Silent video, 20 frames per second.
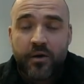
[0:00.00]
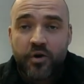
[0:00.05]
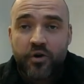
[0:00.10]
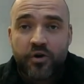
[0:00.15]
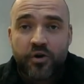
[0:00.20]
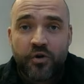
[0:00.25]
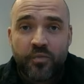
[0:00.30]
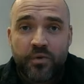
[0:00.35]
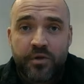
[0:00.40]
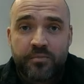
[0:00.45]
at
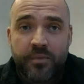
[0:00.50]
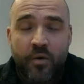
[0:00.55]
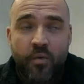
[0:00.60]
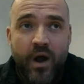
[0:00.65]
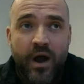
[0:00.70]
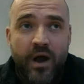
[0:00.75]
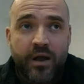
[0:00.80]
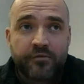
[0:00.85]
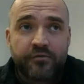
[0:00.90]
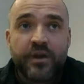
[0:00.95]
home with my
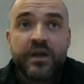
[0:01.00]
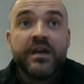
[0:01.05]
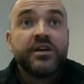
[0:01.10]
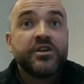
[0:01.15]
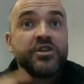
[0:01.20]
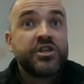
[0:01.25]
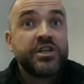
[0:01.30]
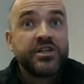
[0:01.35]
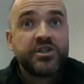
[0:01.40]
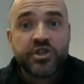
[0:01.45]
wife.
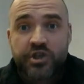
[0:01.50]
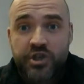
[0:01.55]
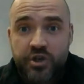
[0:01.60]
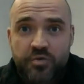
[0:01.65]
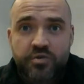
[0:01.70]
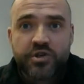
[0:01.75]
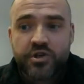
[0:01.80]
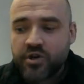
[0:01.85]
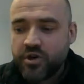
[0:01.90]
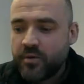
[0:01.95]
She's
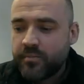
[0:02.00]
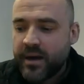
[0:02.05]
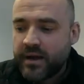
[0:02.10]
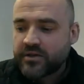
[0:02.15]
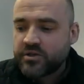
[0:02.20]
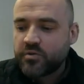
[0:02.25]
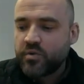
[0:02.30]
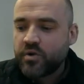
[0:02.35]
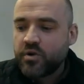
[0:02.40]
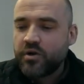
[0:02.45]
due to go back
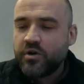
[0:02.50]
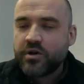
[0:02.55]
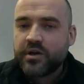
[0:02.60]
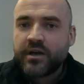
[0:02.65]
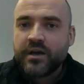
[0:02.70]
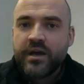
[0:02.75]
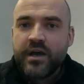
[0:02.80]
to work.